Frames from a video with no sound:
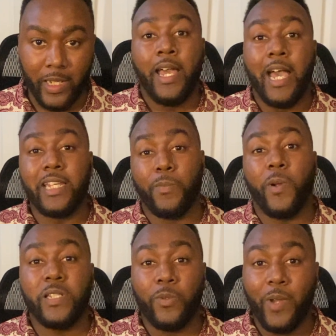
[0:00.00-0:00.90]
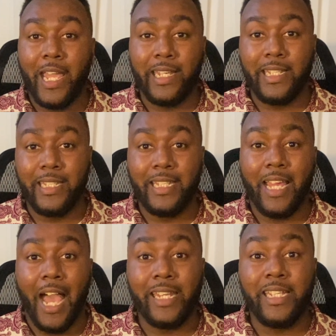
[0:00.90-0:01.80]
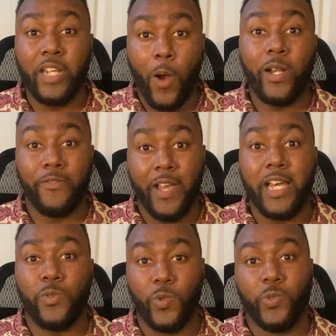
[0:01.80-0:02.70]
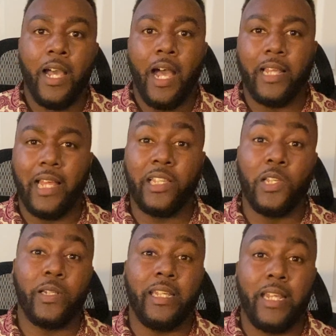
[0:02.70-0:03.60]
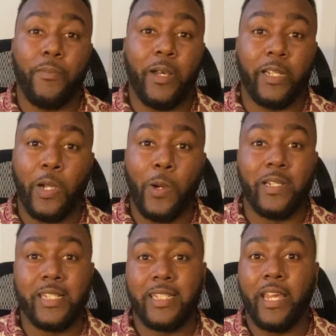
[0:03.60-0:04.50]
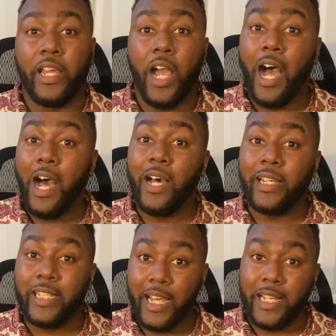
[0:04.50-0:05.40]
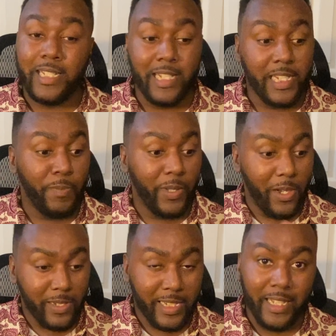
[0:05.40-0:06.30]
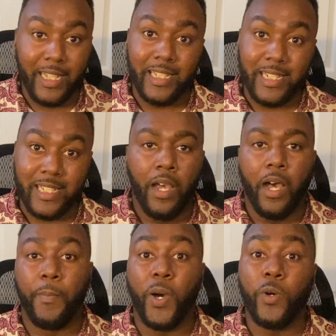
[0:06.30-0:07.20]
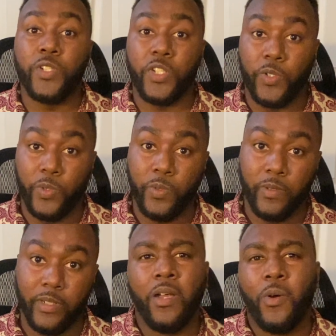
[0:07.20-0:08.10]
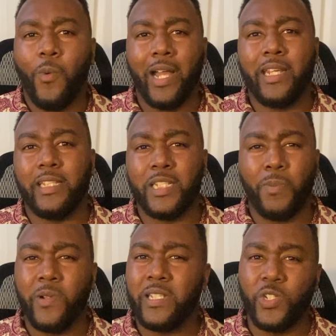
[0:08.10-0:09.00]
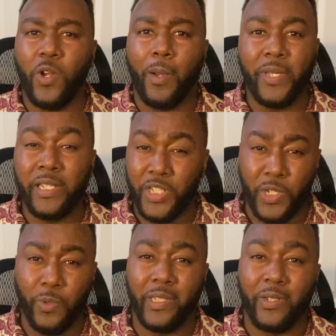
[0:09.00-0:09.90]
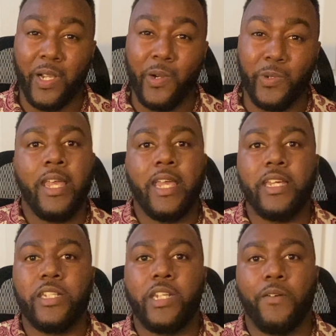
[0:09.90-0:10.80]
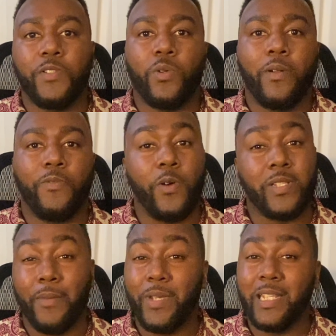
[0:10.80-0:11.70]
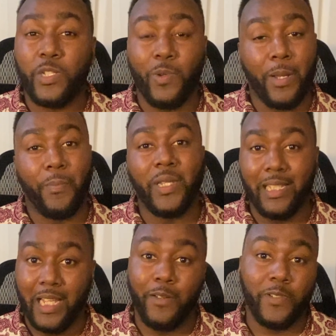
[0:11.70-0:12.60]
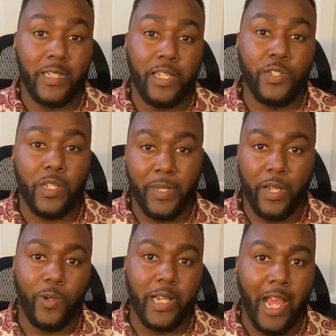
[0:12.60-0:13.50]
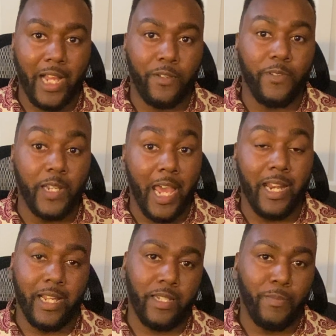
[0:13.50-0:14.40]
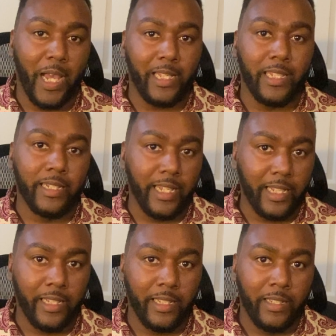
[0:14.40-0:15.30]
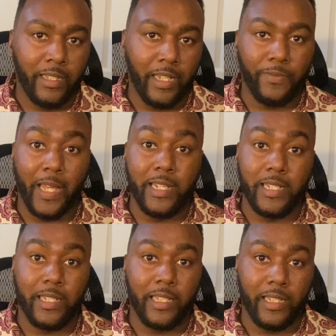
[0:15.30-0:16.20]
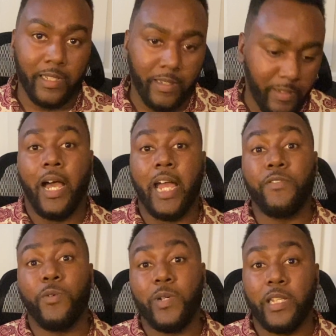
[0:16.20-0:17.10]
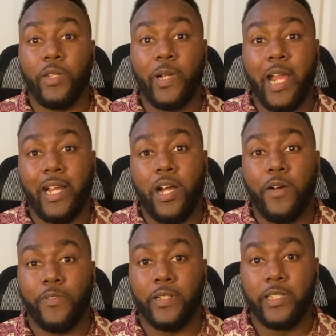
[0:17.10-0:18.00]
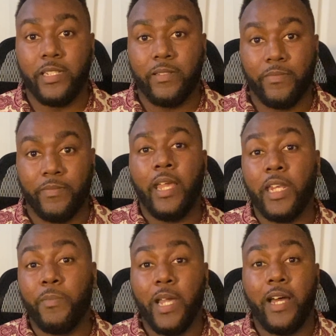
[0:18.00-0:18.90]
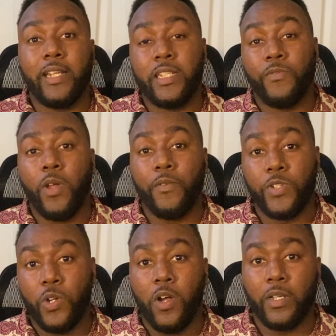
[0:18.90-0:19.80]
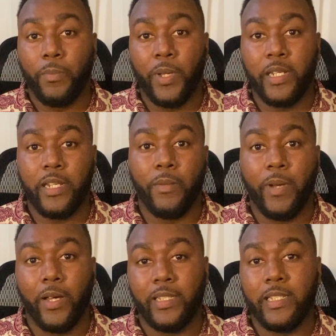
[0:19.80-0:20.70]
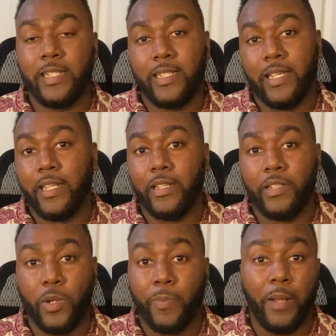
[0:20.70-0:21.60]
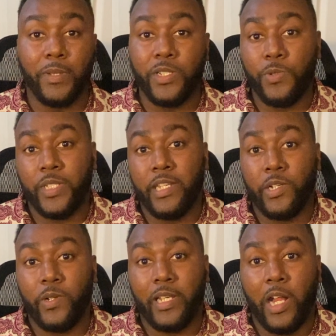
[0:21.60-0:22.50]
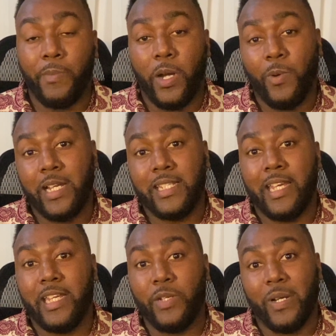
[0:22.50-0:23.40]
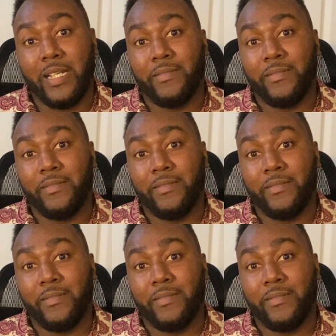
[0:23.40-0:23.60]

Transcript: As a person with ADD, I need hard and fast rules. I like looking at my code and saying, ah, yes, this belongs to this, opposed to, why did this person draw Pikachu with their code? In JavaScript, folks, I mean this with complete love because I used to be a React fanatic back in the day, if that is a thing. I even went to the React conference. And to be honest, if you have a strong opinion about this, then you're probably too senior to care about what I say anyway.